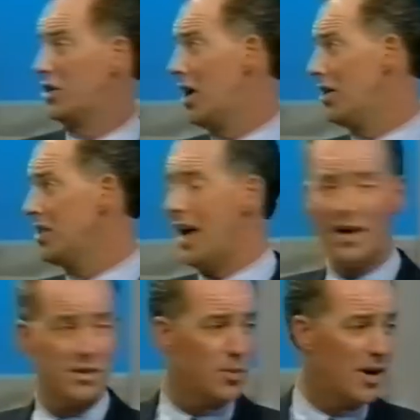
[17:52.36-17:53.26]
A chance
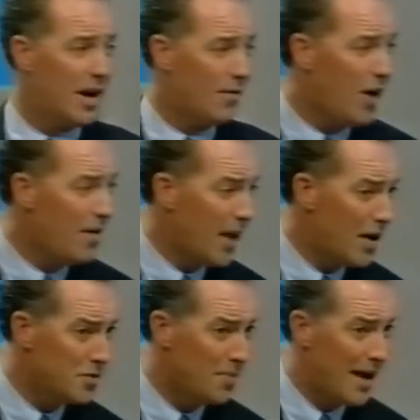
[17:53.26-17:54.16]
now to win that
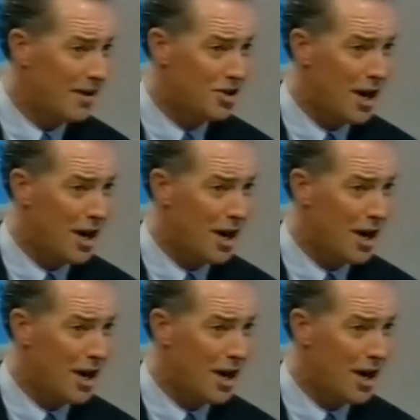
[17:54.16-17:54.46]
£5,000